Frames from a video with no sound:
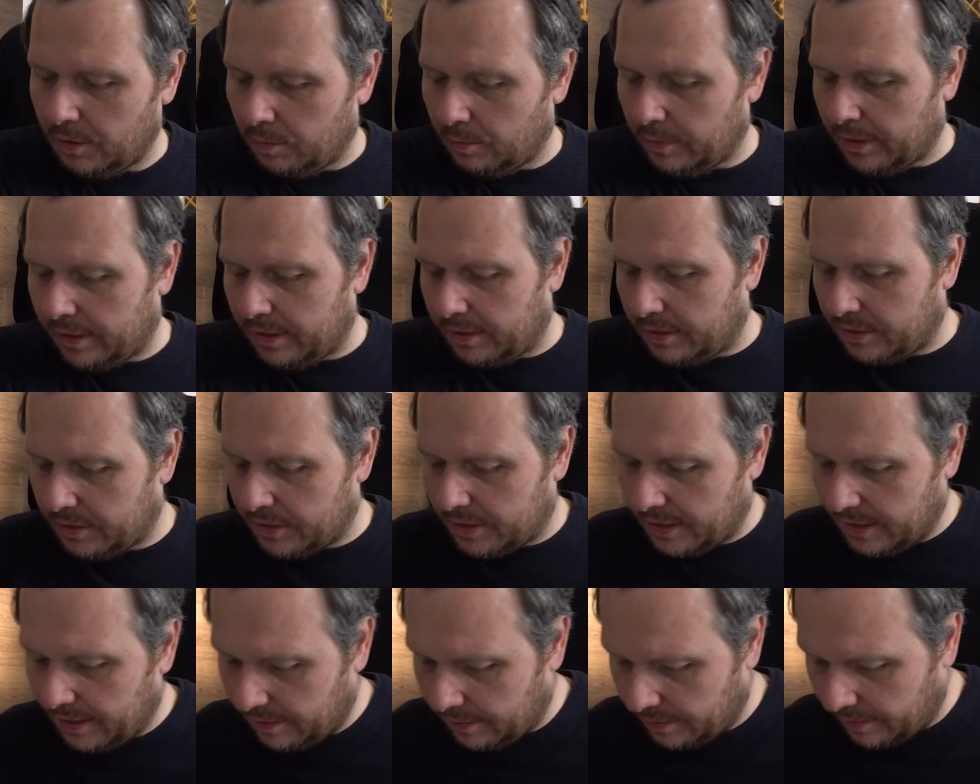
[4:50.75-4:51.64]
We're going to
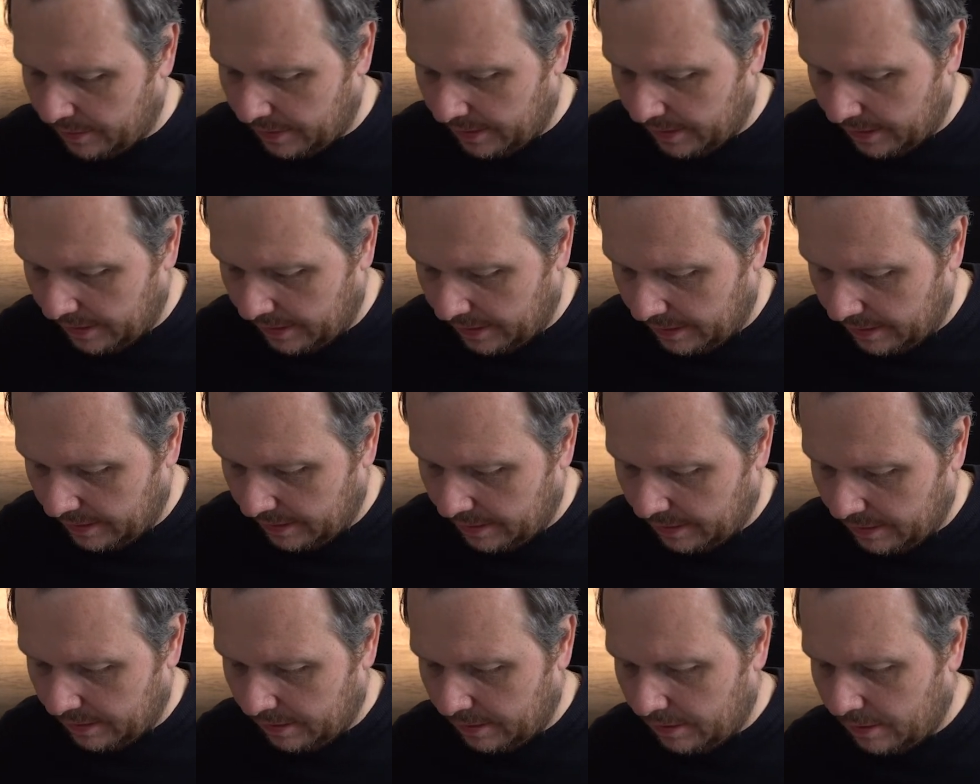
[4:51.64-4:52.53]
see that the
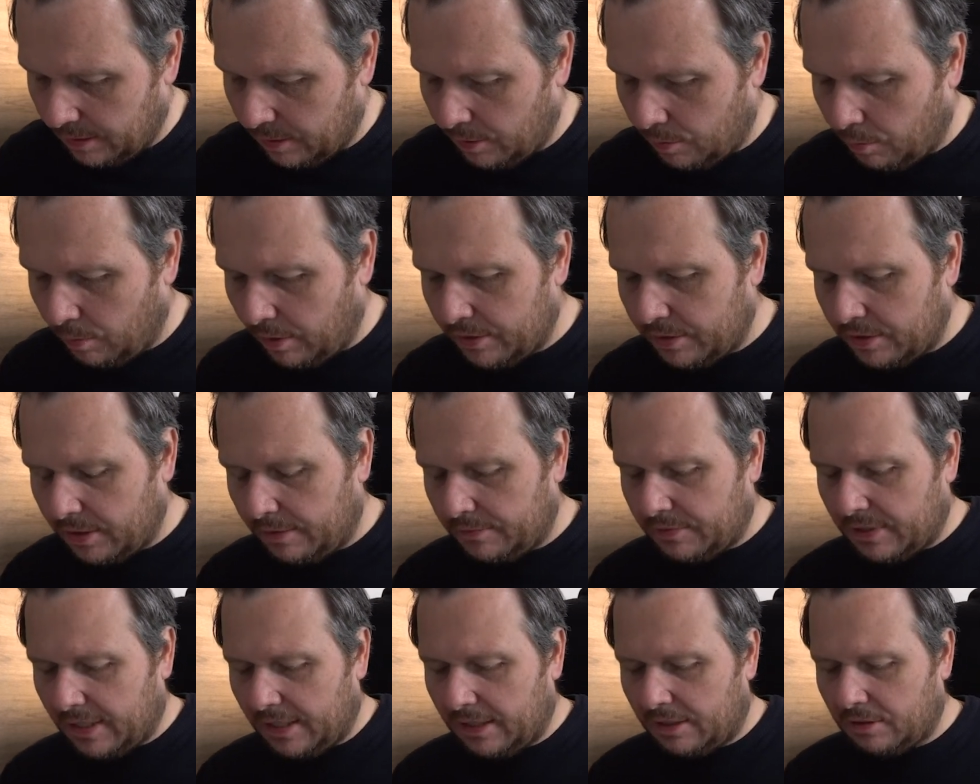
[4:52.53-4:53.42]
ones
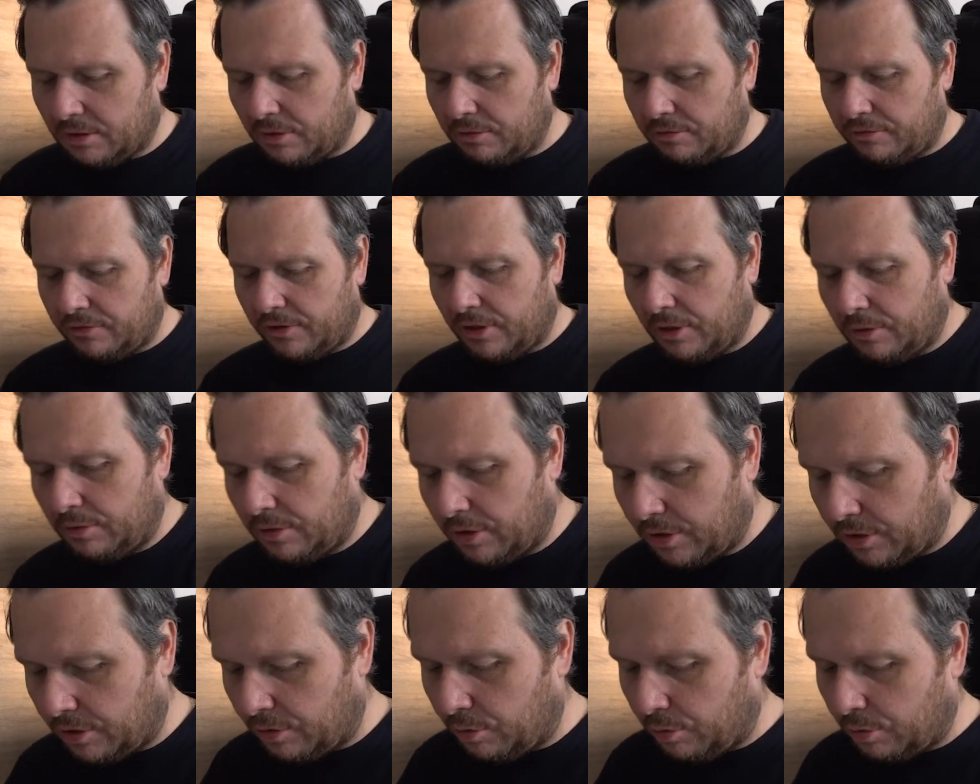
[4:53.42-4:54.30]
I've taken on the phone are
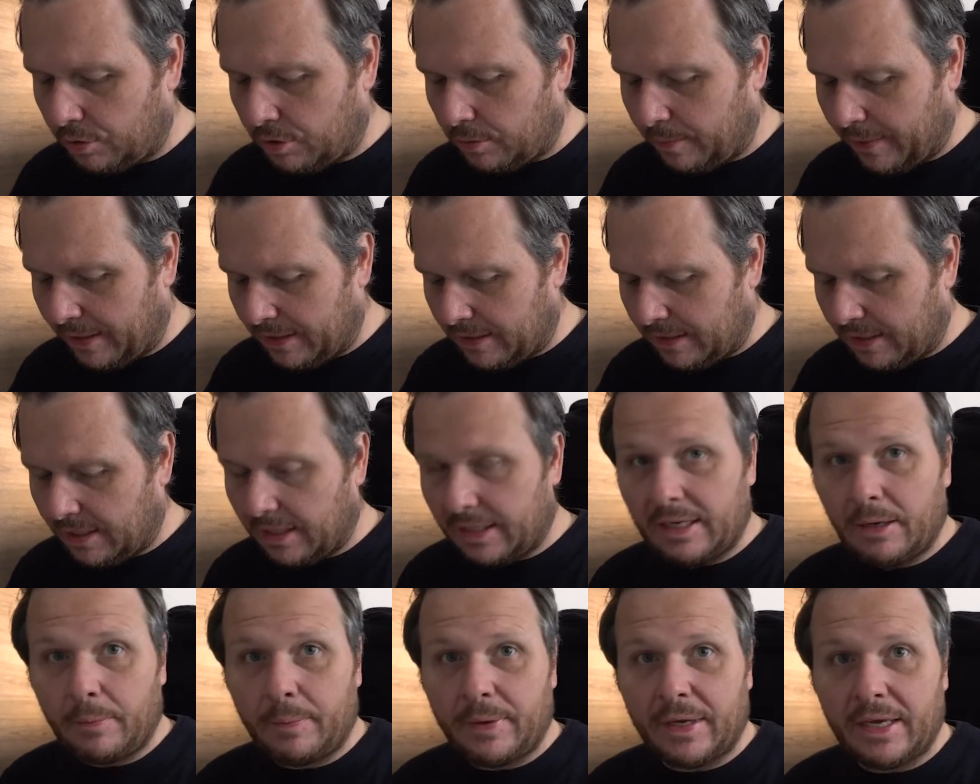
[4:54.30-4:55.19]
going to
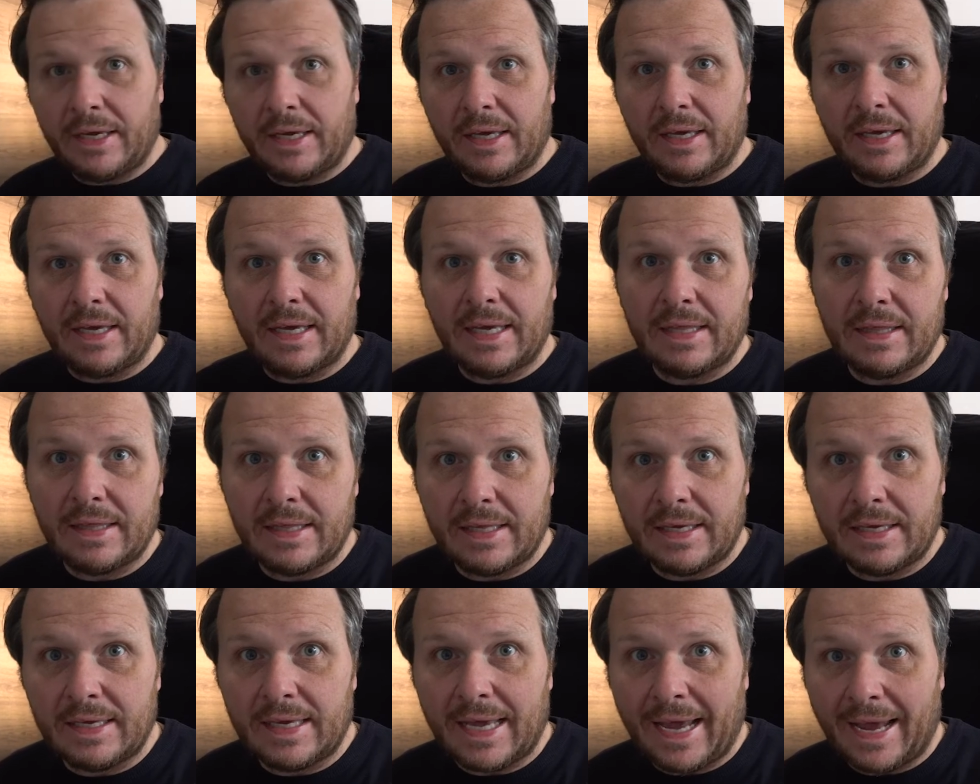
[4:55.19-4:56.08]
automatically appear in
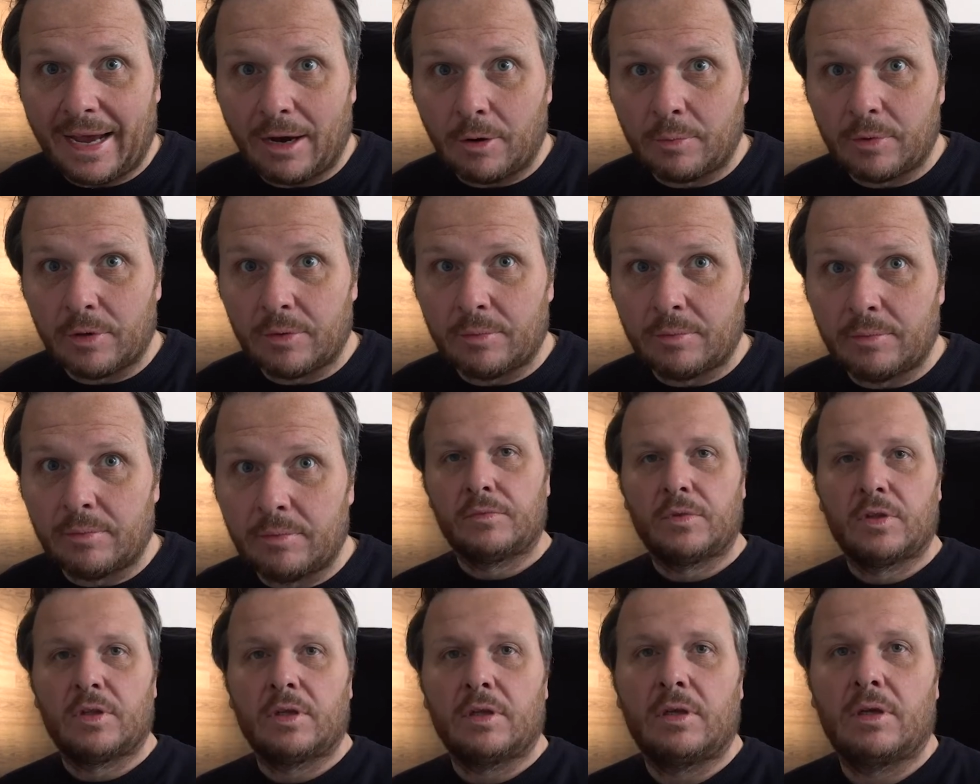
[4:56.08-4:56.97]
the album
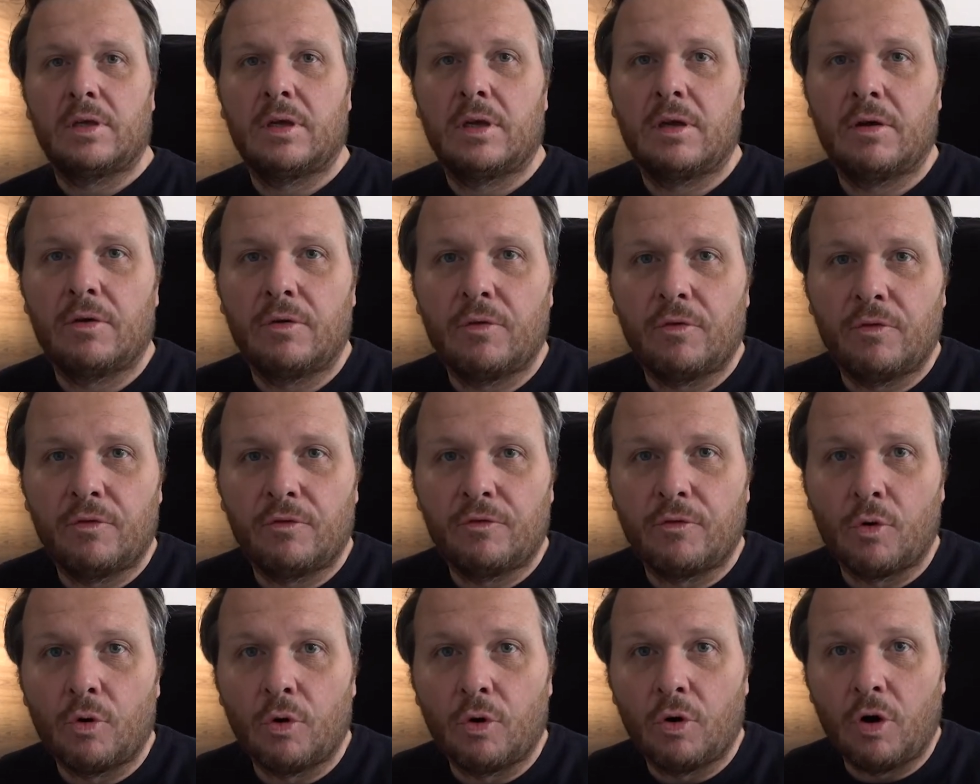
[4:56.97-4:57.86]

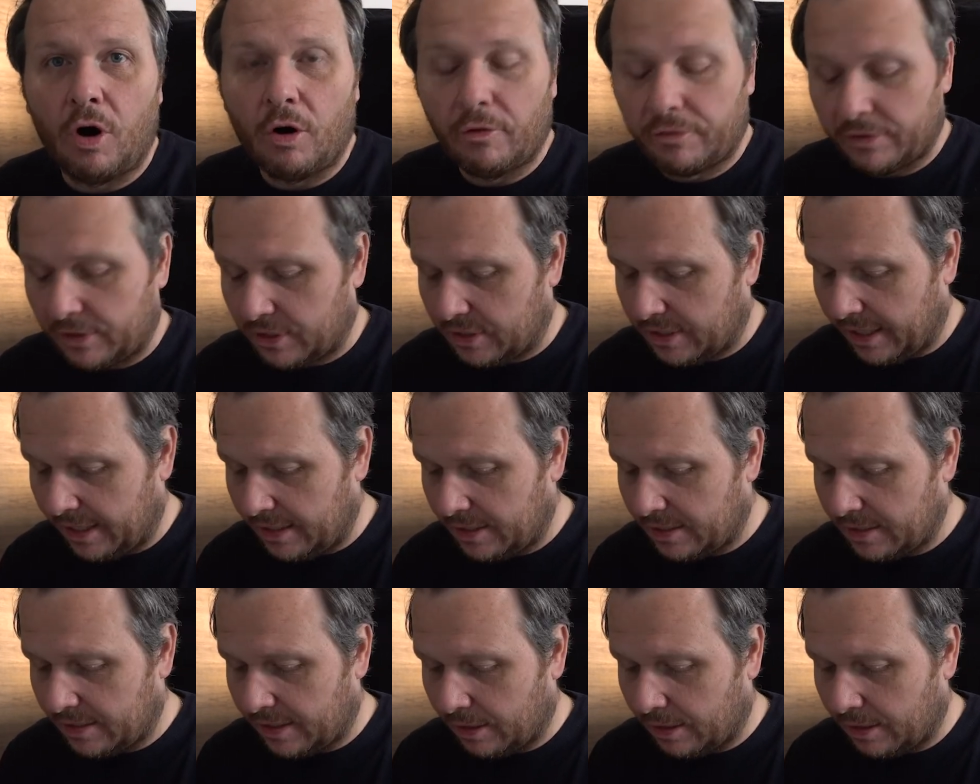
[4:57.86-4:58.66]
for office tests.